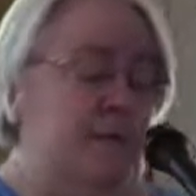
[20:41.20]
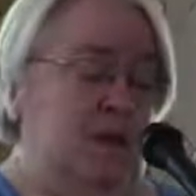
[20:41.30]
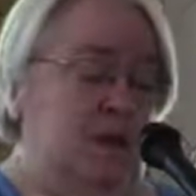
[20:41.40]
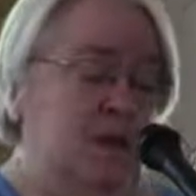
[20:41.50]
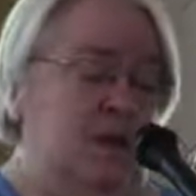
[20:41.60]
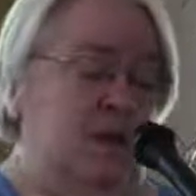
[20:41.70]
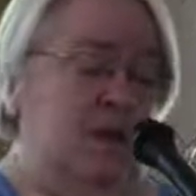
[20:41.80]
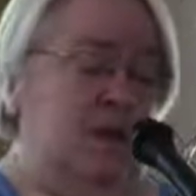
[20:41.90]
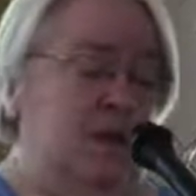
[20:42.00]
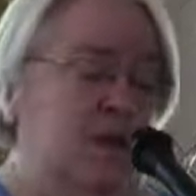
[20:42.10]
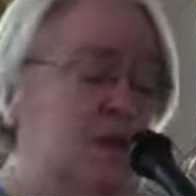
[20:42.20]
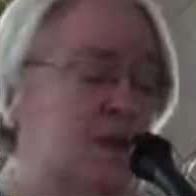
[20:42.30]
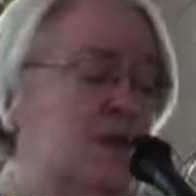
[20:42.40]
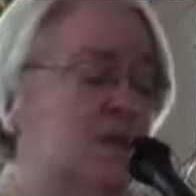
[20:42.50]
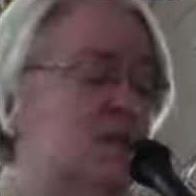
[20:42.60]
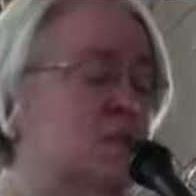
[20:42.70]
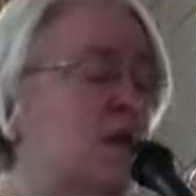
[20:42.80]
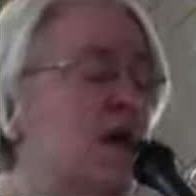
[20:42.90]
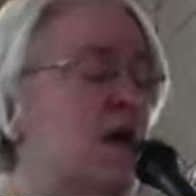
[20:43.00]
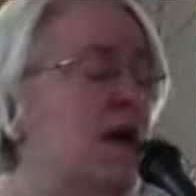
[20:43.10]
It is
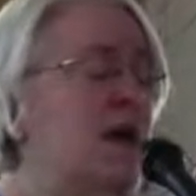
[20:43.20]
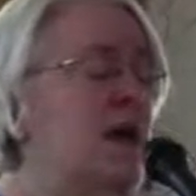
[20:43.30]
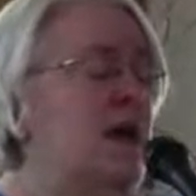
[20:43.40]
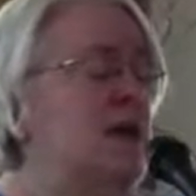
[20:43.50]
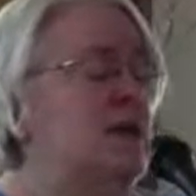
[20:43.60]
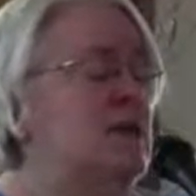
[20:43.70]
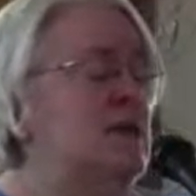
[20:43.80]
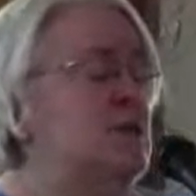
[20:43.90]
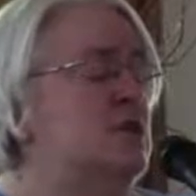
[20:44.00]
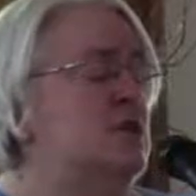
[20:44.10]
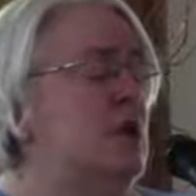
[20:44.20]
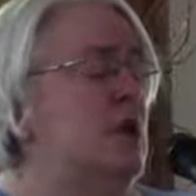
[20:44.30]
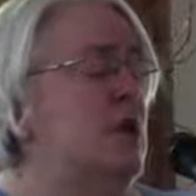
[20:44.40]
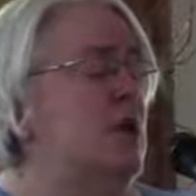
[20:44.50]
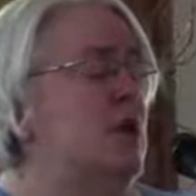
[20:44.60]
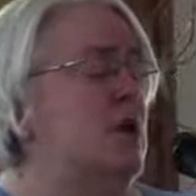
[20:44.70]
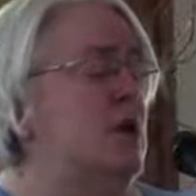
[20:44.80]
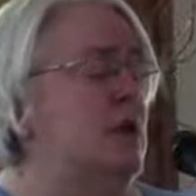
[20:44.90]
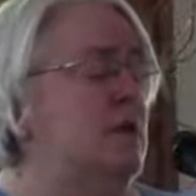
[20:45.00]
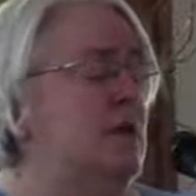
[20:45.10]
right, it
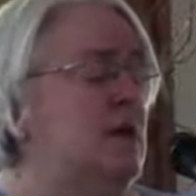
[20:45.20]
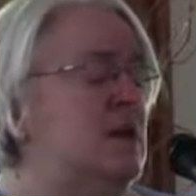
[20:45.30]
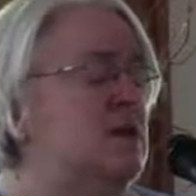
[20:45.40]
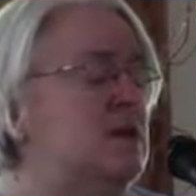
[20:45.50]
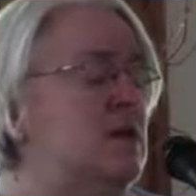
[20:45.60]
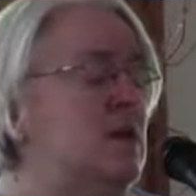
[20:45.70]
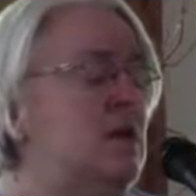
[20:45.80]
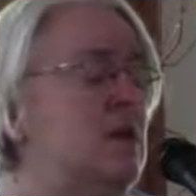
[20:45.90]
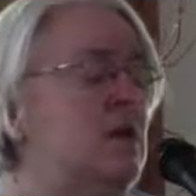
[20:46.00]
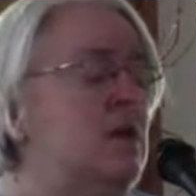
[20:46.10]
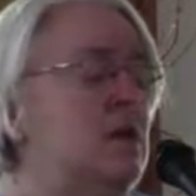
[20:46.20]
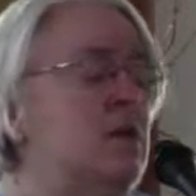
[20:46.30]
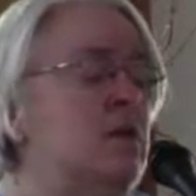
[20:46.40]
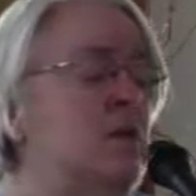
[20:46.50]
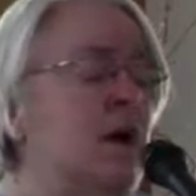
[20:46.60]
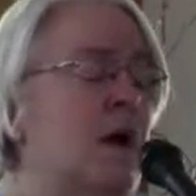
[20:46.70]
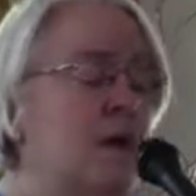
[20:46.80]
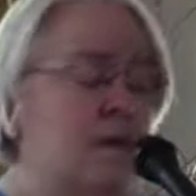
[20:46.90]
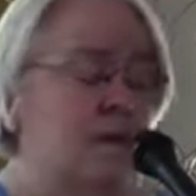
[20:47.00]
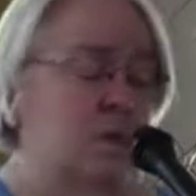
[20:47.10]
should be so.
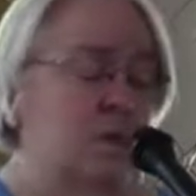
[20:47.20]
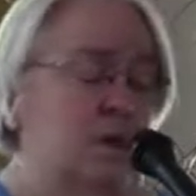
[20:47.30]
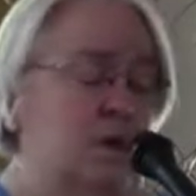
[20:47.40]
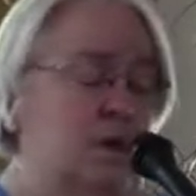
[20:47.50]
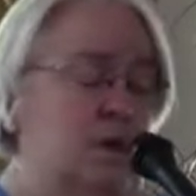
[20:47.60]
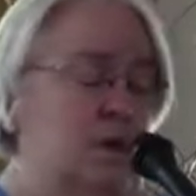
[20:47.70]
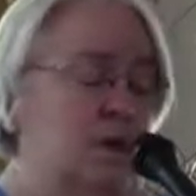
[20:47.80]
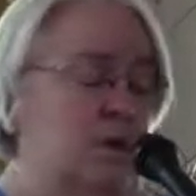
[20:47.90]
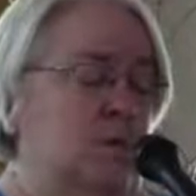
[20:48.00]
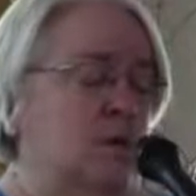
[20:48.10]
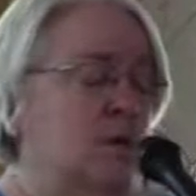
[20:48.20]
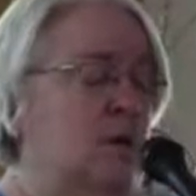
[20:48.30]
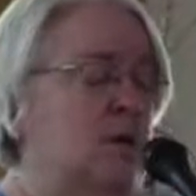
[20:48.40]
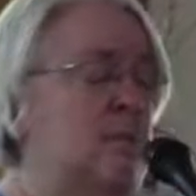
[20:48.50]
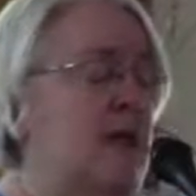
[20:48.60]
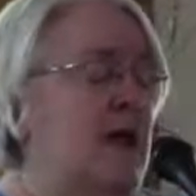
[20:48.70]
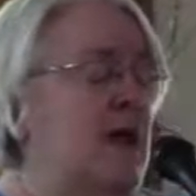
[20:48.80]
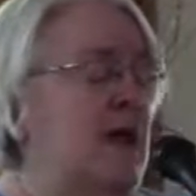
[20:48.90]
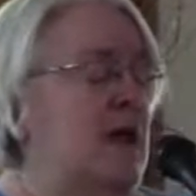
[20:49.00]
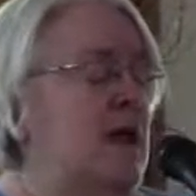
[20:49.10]
We were
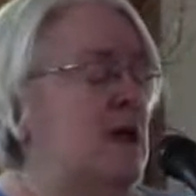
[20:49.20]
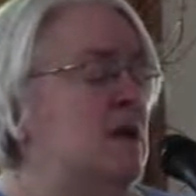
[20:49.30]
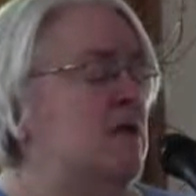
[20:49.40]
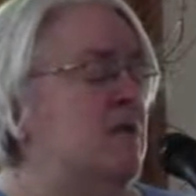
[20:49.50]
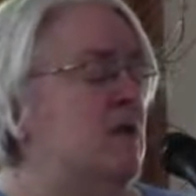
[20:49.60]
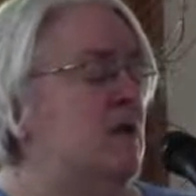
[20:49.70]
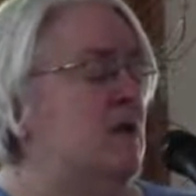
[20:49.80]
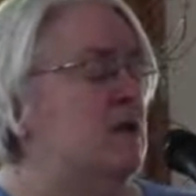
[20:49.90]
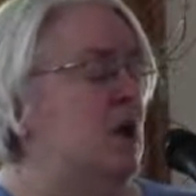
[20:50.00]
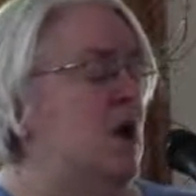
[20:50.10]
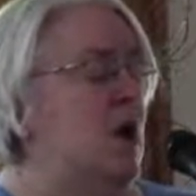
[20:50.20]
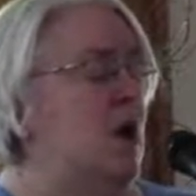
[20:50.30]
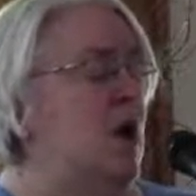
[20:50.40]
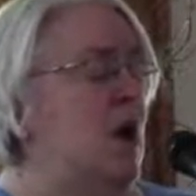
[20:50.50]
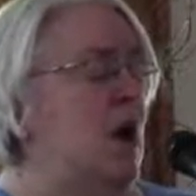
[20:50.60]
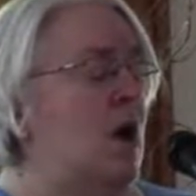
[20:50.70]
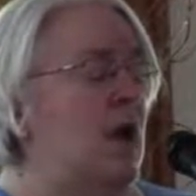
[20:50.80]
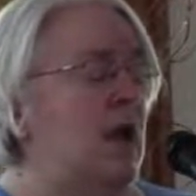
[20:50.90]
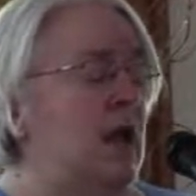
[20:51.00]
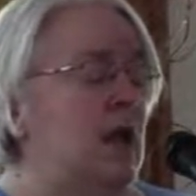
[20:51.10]
made for
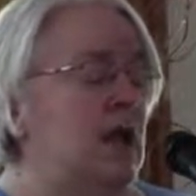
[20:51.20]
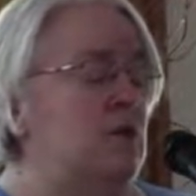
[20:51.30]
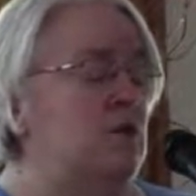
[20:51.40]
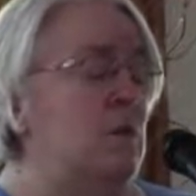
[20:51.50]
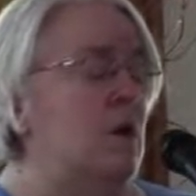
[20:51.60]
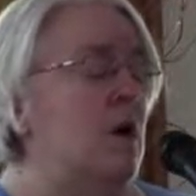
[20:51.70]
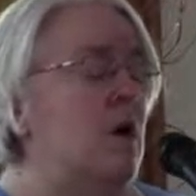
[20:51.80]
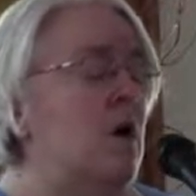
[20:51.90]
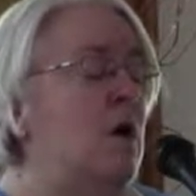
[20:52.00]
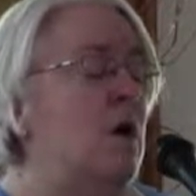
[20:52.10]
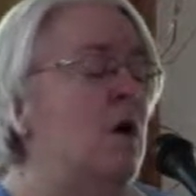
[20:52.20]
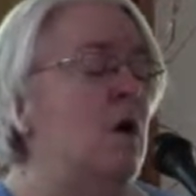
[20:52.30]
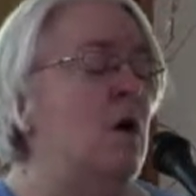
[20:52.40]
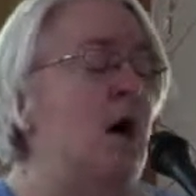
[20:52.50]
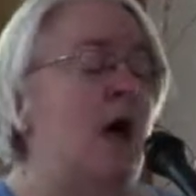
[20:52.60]
joy and woe,